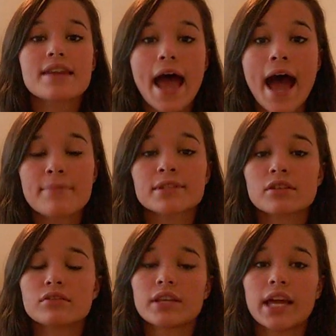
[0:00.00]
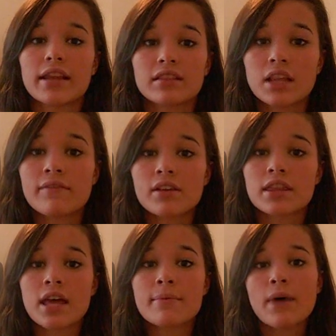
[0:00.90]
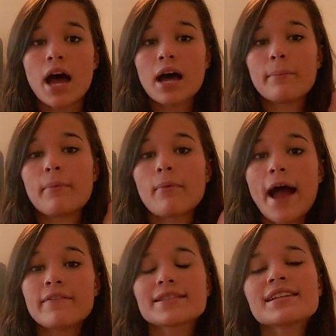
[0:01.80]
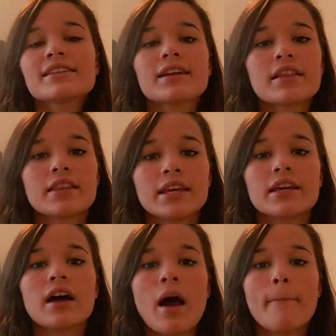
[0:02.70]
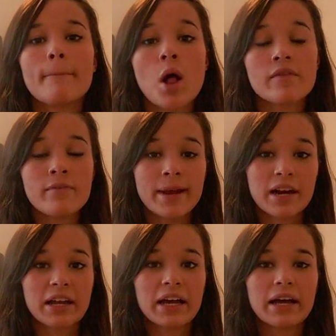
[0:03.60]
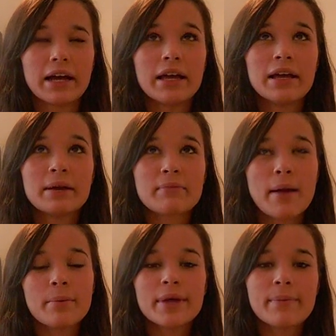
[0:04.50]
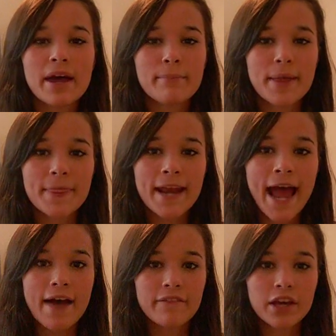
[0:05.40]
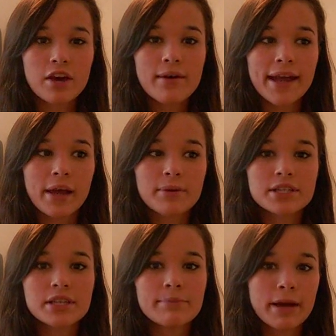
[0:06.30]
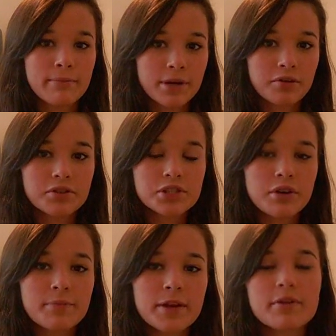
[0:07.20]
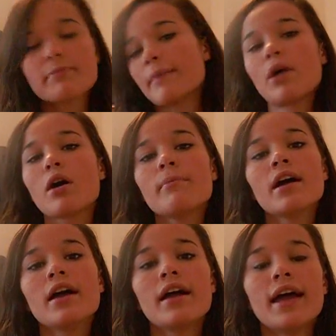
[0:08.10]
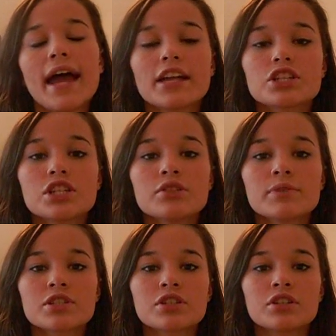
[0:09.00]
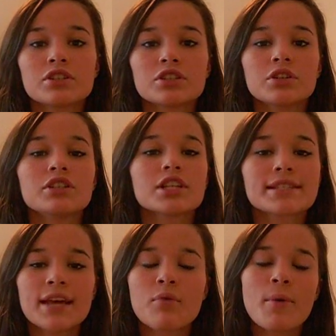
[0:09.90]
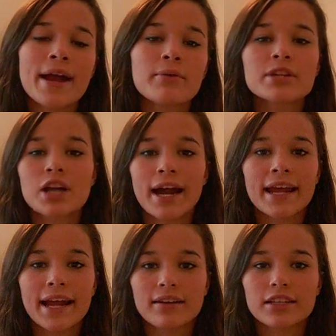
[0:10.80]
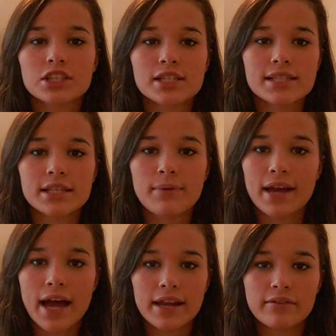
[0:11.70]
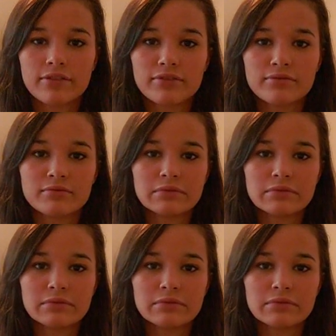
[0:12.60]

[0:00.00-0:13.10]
and absolutely in love with them. I visited the Mall of America probably about a month and a half ago, and I went to the Bare Minerals store up there with my mom, and she just said, well, why don't we try it out? Let's just see what kind of